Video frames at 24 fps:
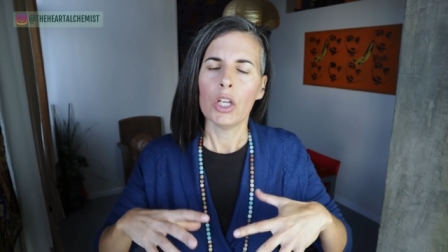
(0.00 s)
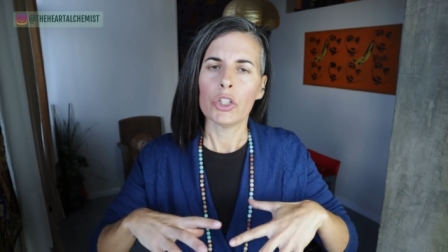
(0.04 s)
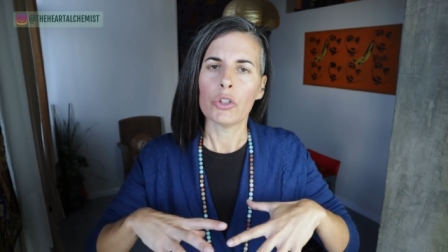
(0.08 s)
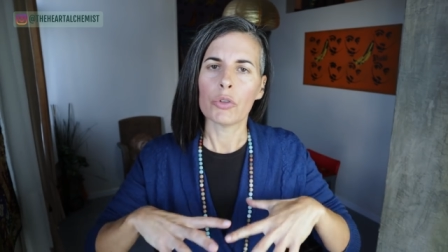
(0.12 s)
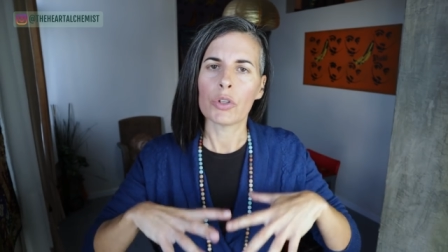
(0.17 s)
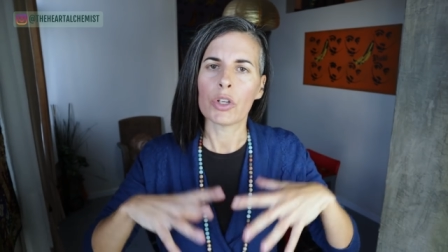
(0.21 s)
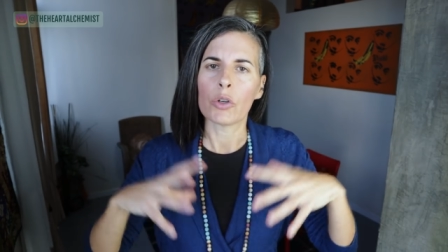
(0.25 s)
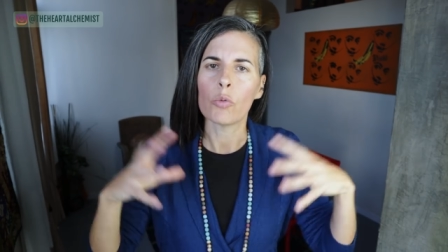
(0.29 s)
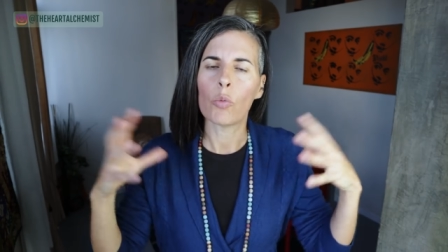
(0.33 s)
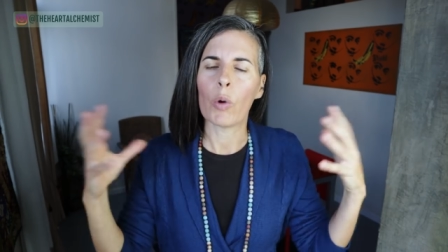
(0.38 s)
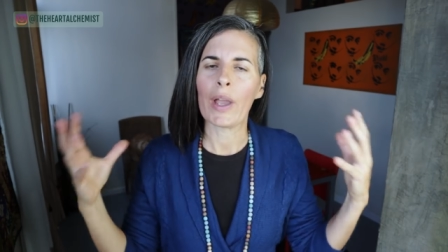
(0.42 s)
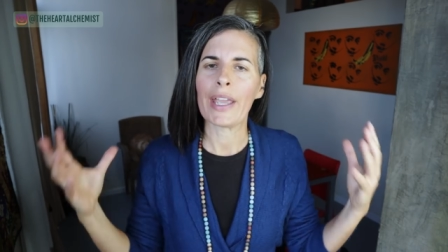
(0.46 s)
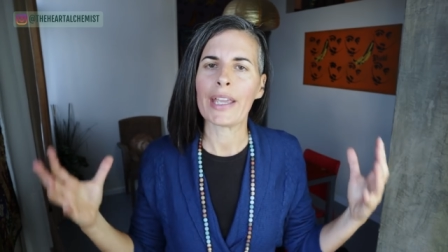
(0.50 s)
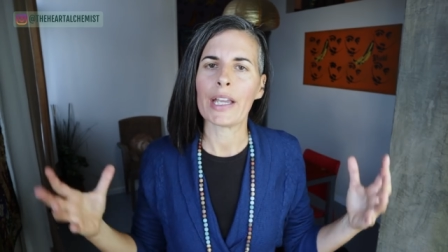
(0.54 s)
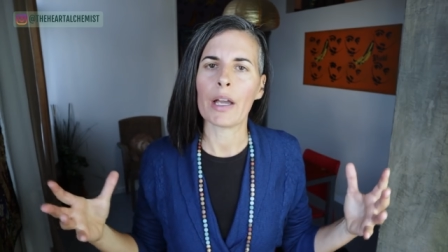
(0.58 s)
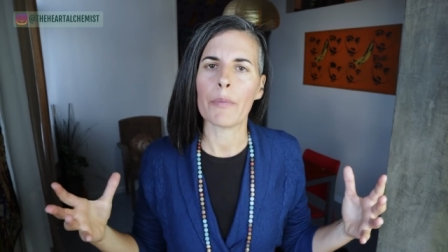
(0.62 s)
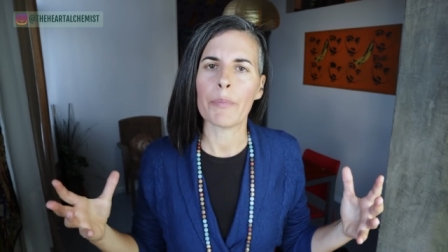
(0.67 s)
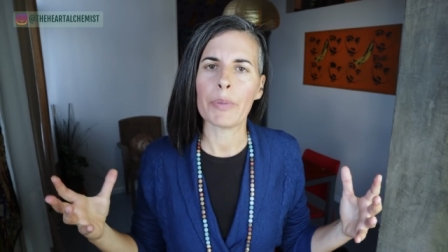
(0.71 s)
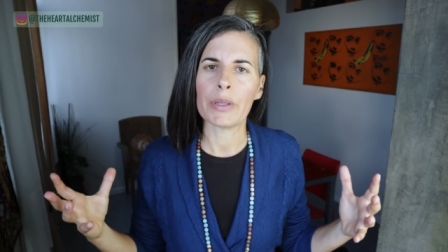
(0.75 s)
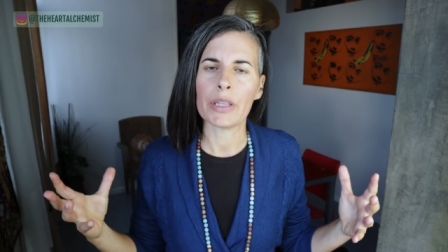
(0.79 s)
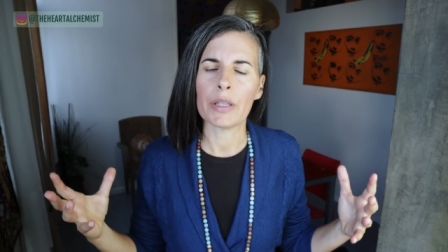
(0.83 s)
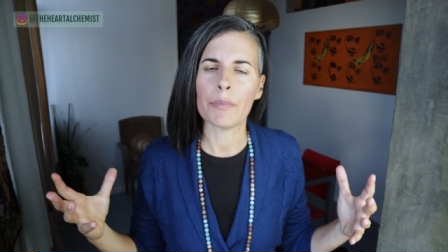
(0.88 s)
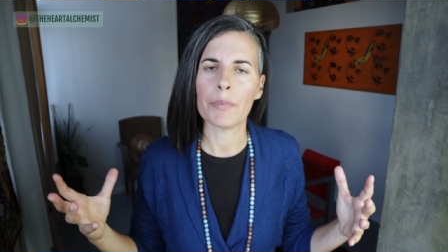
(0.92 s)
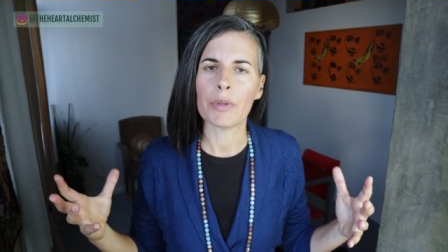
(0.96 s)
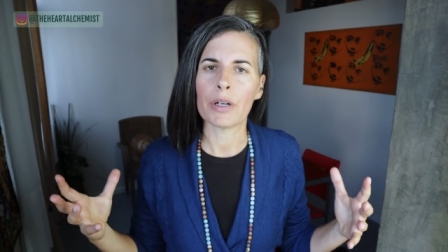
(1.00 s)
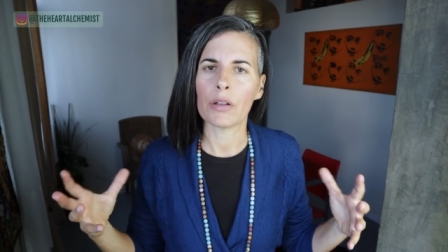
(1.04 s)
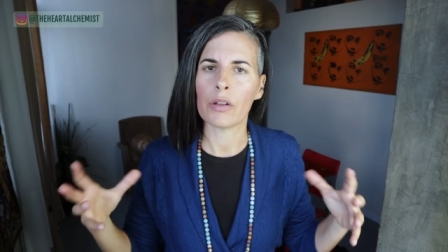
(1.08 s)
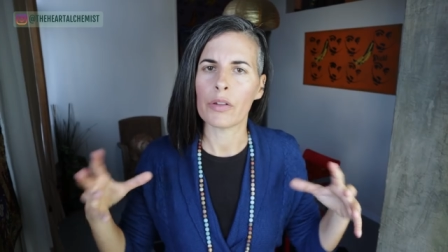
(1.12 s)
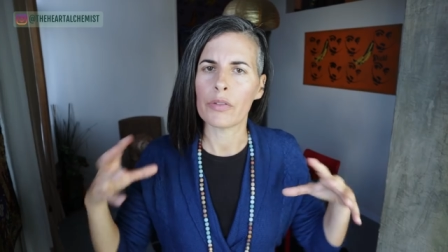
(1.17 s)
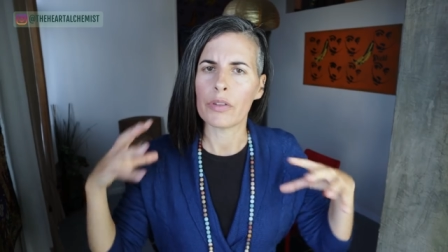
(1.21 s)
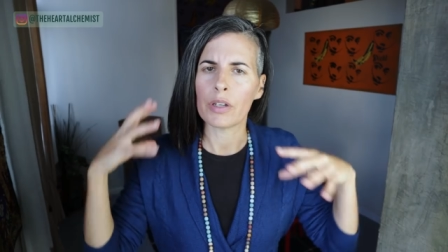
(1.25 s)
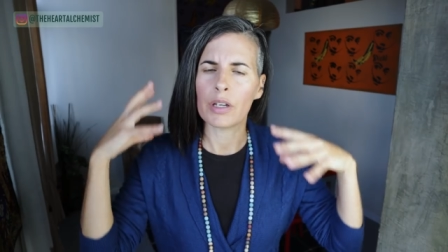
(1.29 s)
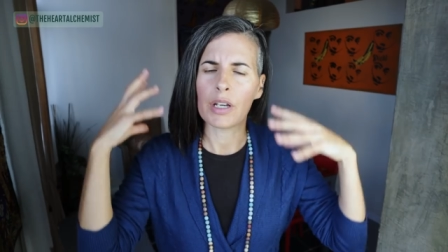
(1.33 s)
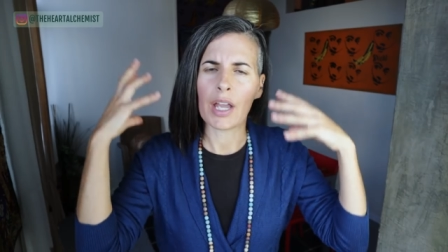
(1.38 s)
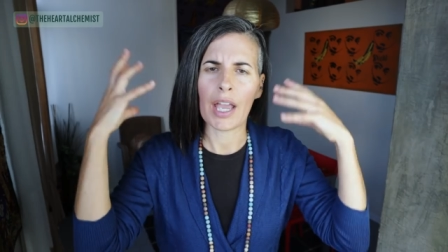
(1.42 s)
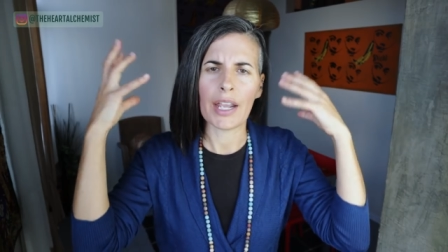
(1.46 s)
You can wake up in the middle
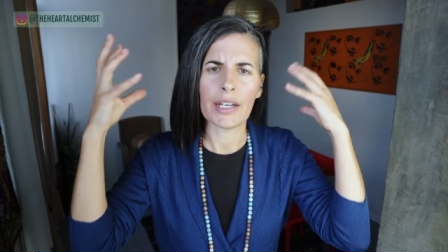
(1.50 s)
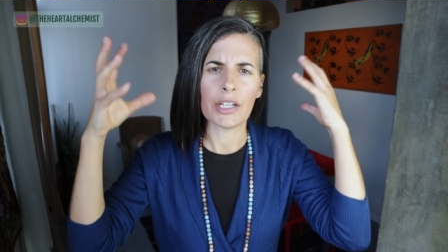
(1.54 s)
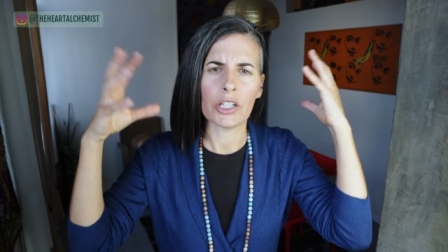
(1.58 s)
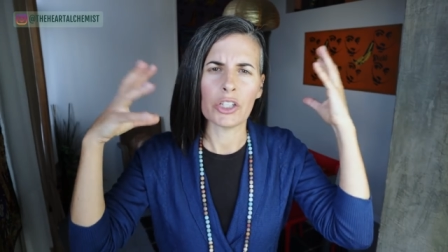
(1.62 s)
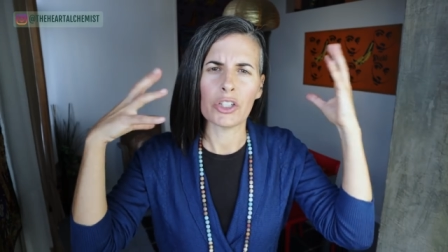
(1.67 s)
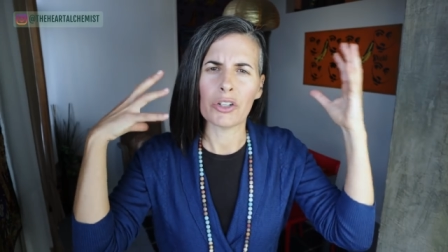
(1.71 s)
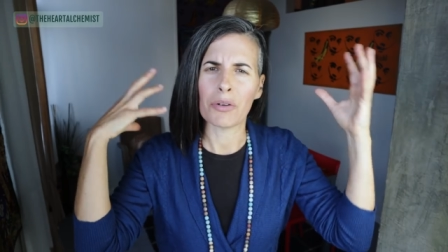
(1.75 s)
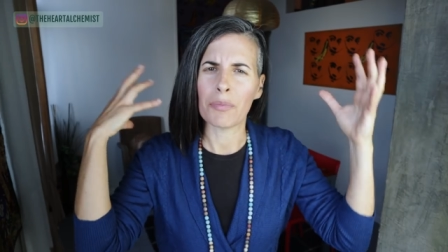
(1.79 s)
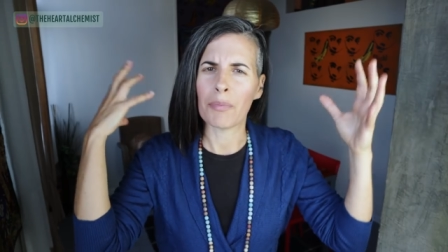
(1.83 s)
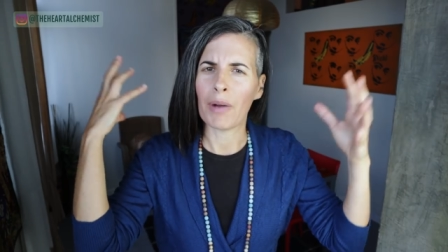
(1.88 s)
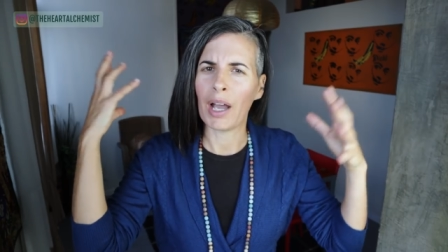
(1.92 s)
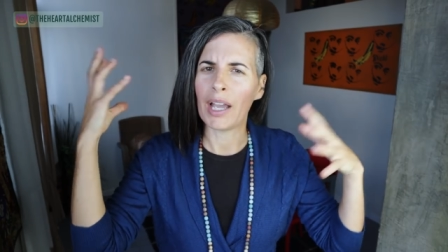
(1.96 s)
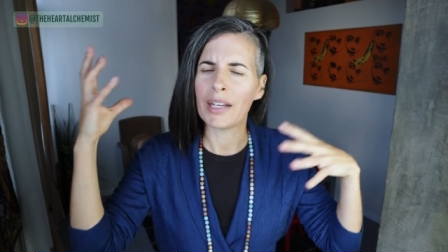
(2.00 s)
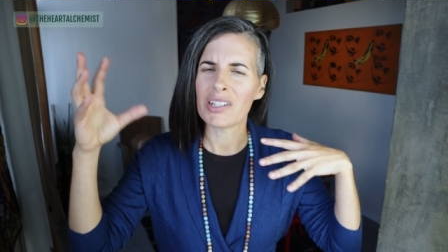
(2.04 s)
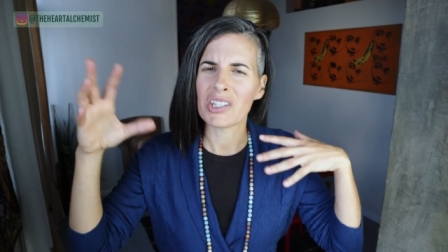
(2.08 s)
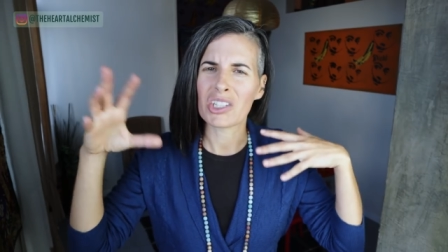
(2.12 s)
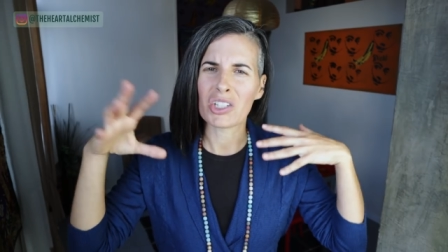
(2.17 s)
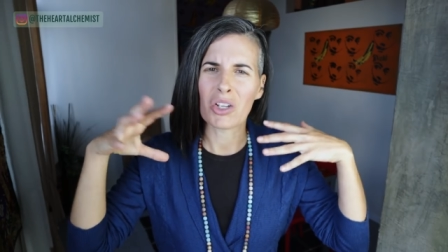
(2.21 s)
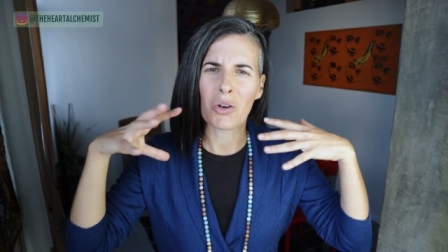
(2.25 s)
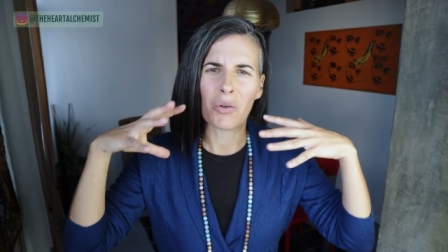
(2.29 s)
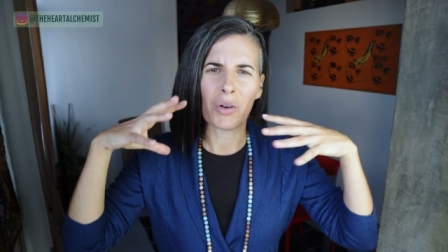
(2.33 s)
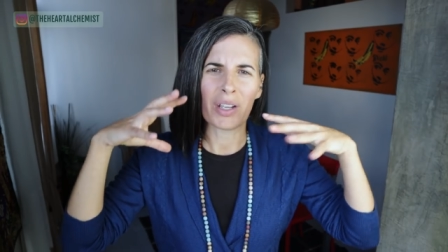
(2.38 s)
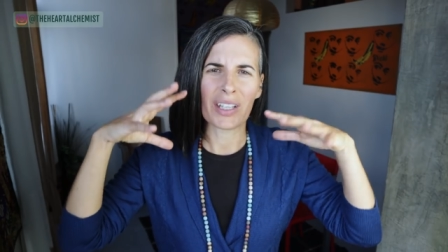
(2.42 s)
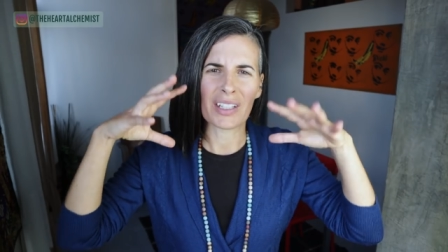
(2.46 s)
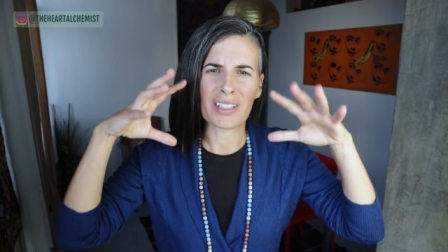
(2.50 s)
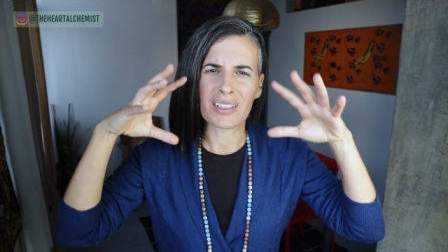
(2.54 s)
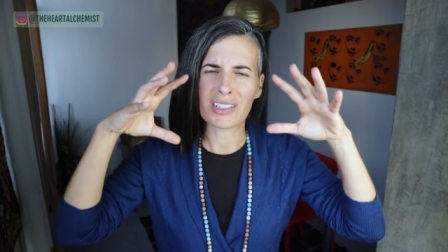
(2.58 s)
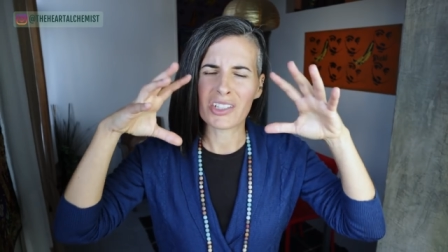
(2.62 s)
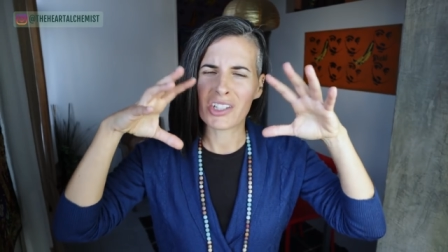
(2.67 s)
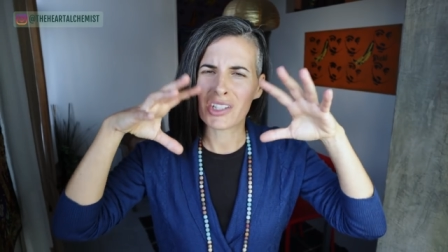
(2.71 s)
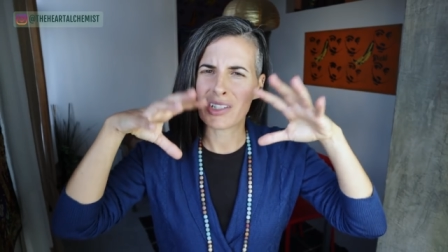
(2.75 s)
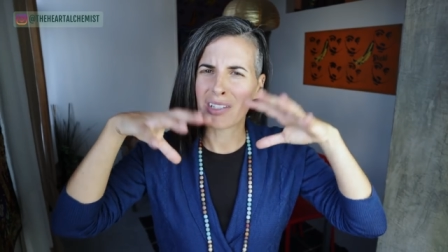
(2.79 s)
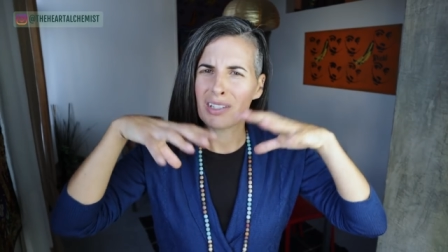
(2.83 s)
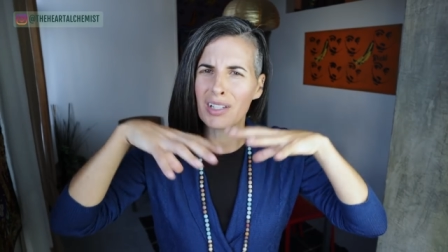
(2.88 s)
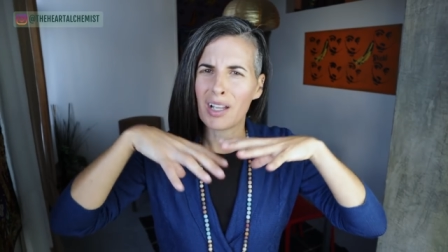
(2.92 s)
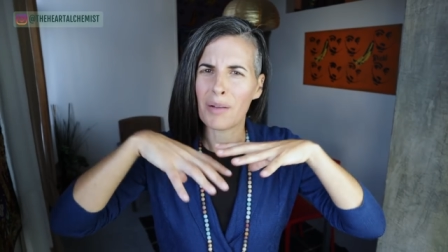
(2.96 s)
of the night and your mind is going
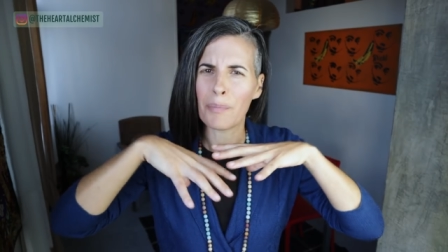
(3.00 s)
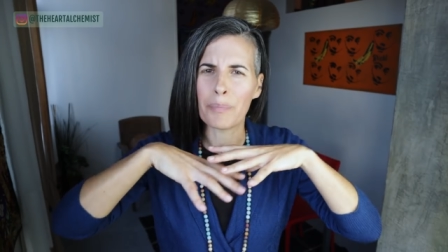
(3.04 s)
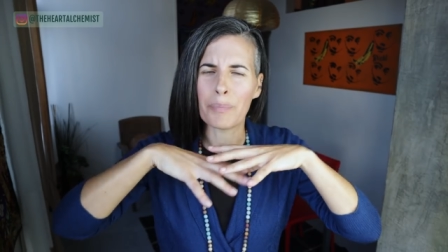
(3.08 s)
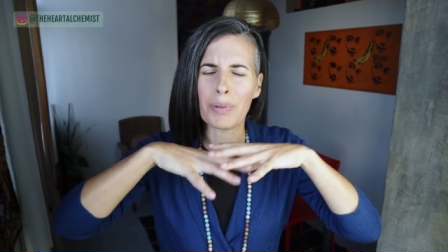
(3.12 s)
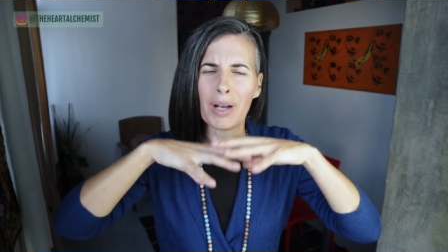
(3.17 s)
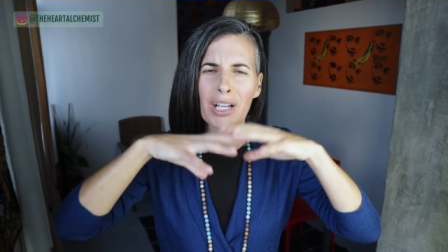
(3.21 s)
just a